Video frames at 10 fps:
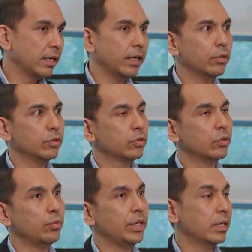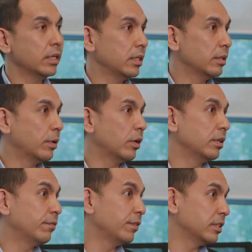and also we heard about
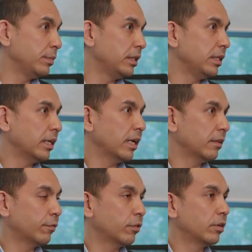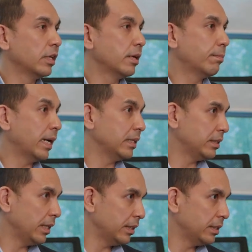the first meeting held for
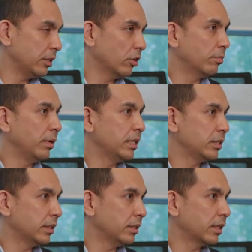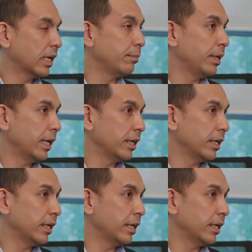MyCAC, or Malaysian Climate